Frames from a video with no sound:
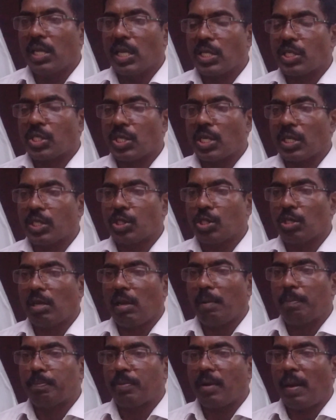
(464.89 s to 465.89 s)
destruction
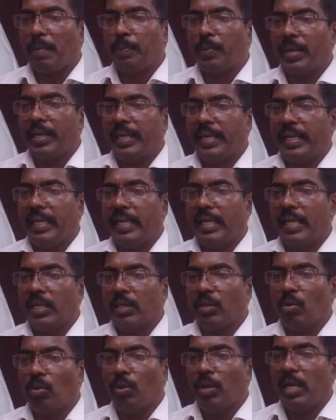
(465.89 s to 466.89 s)
of property
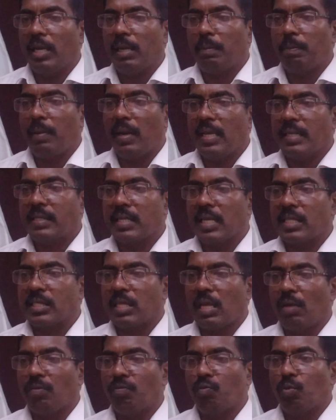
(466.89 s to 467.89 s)
including
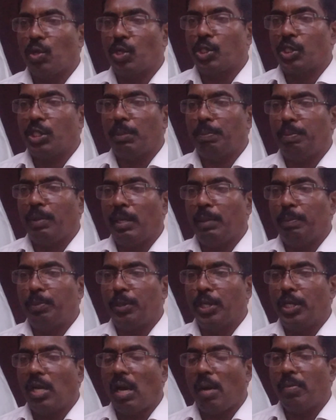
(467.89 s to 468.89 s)
places of worship in
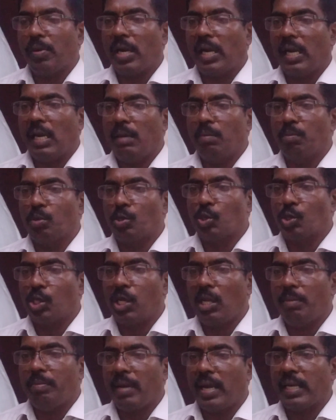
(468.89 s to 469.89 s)
predominantly
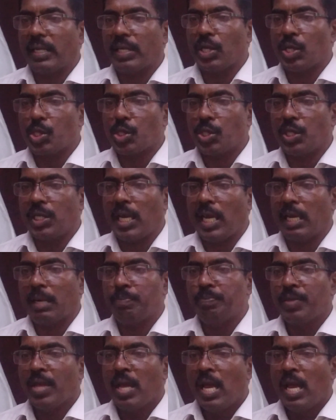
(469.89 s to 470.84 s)
Muslim and Christian